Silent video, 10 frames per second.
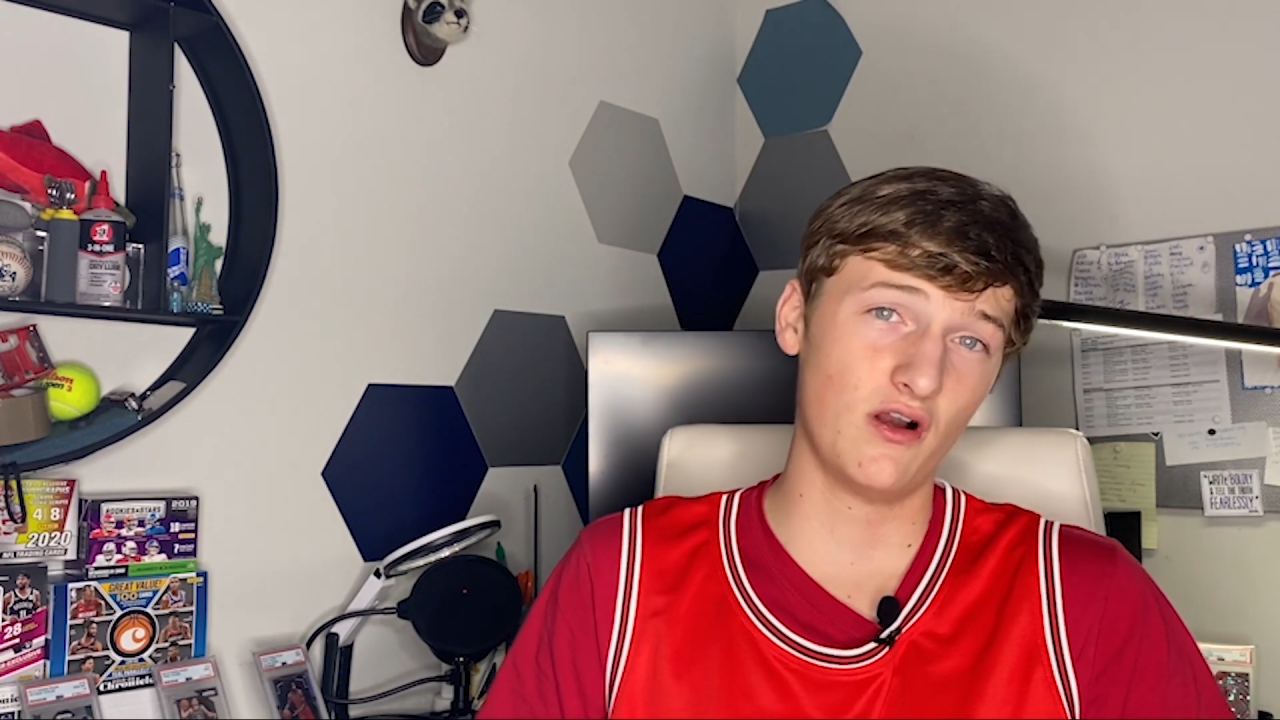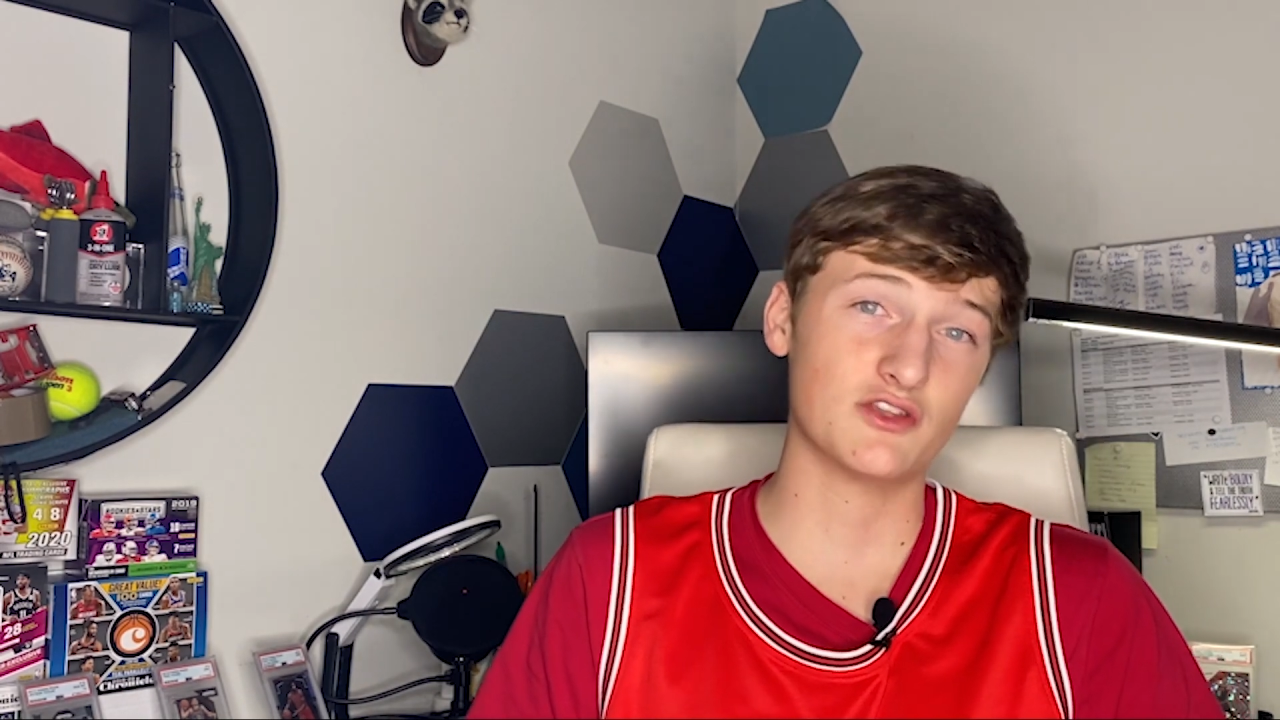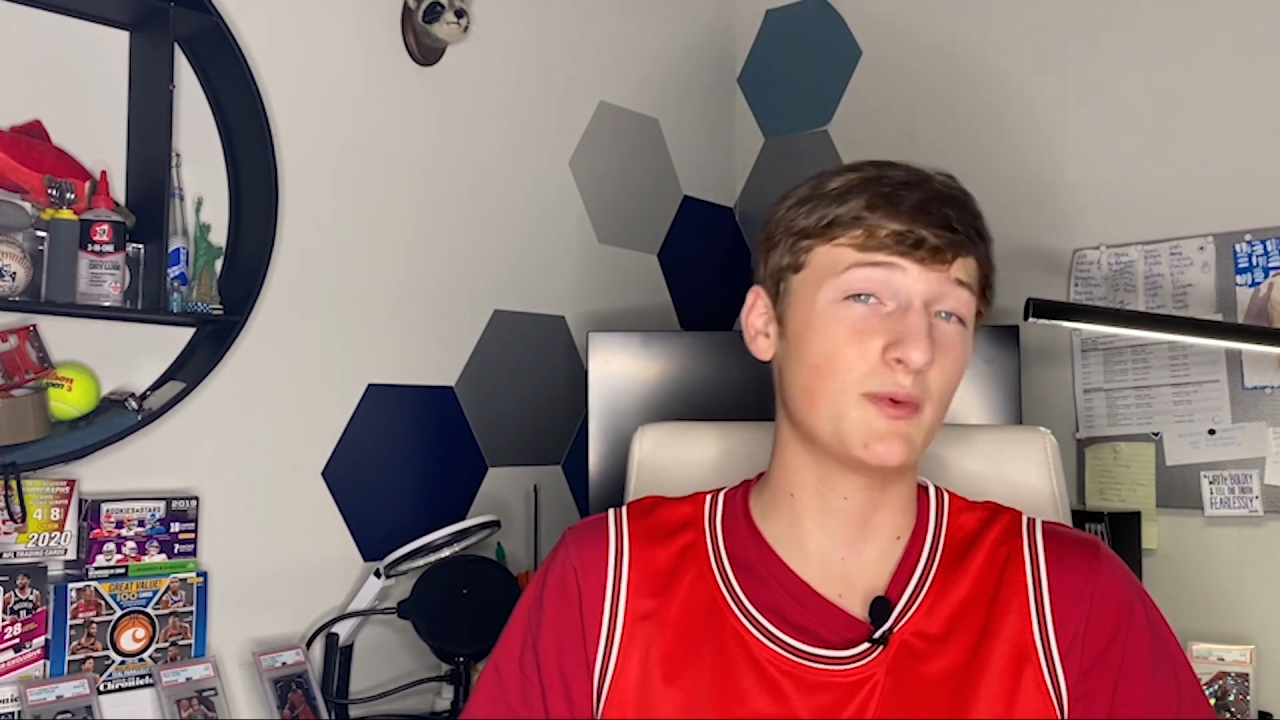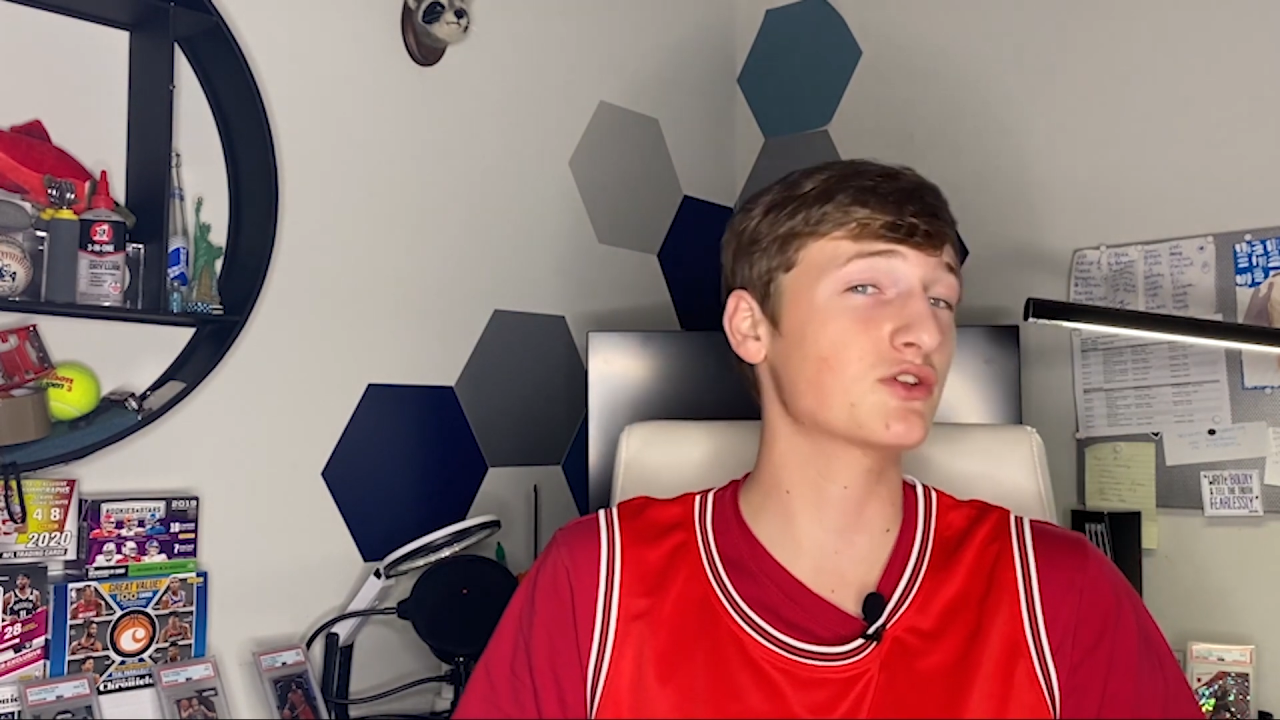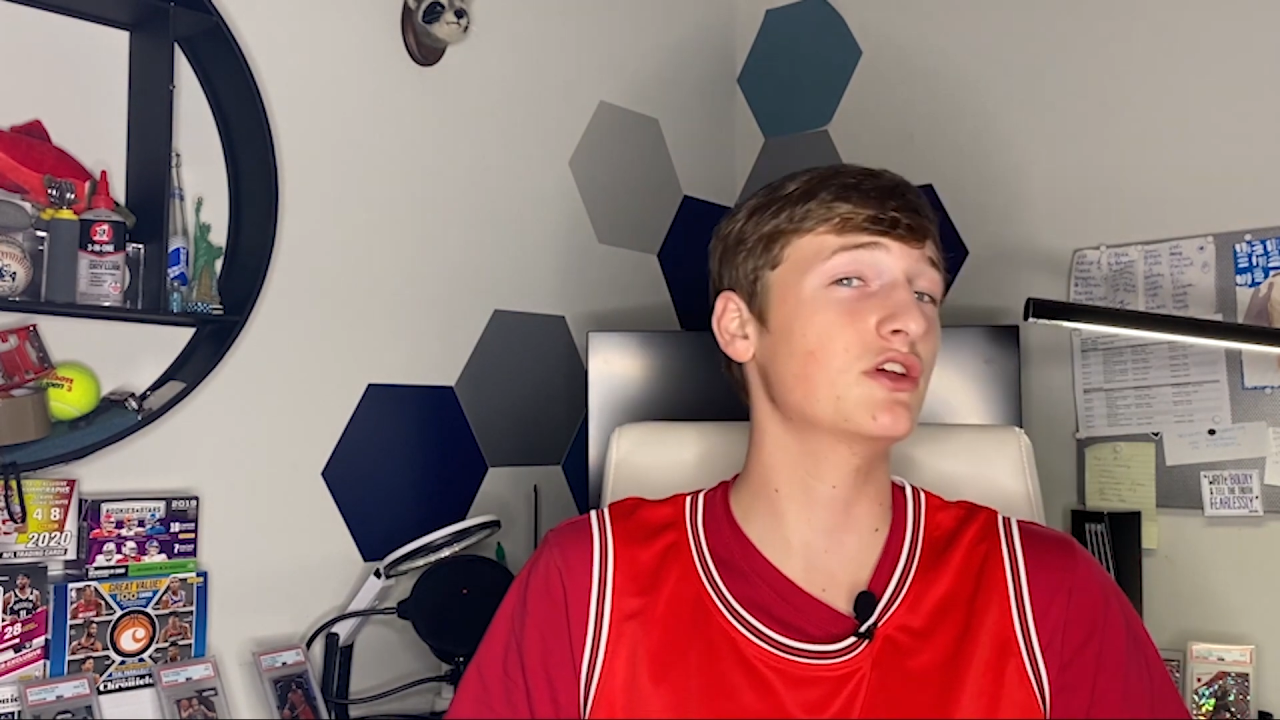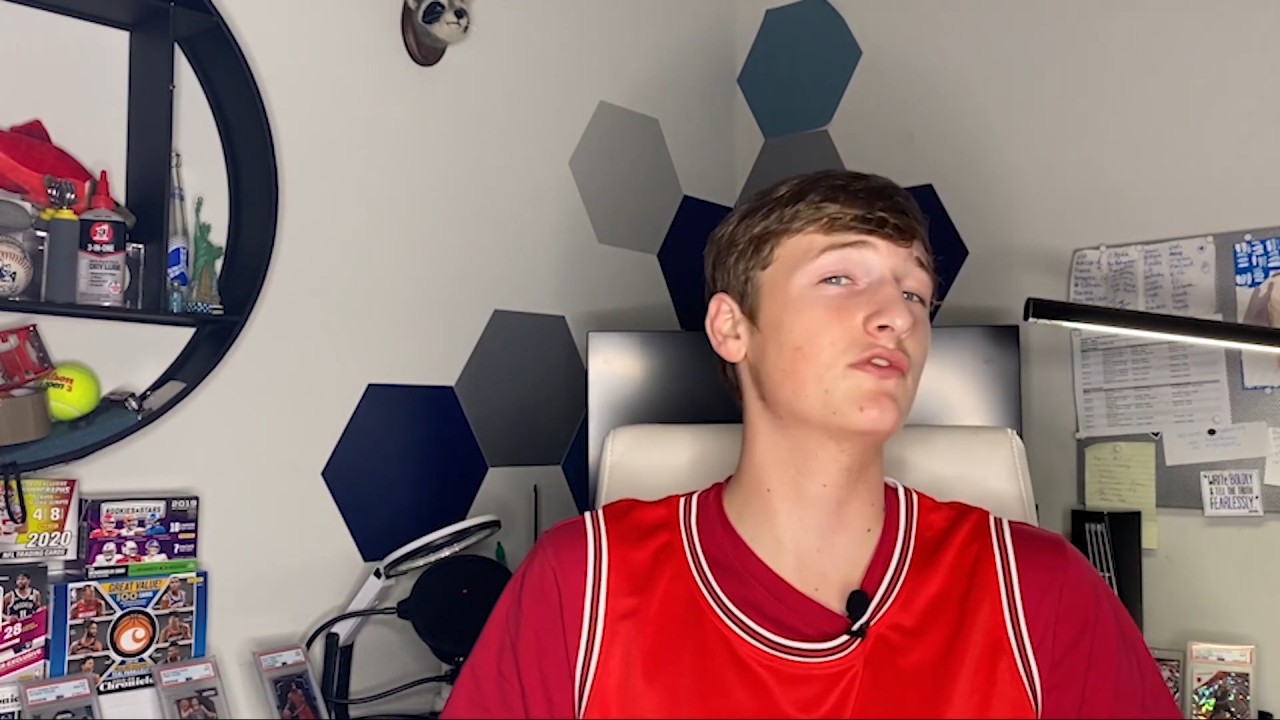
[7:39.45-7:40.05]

especially if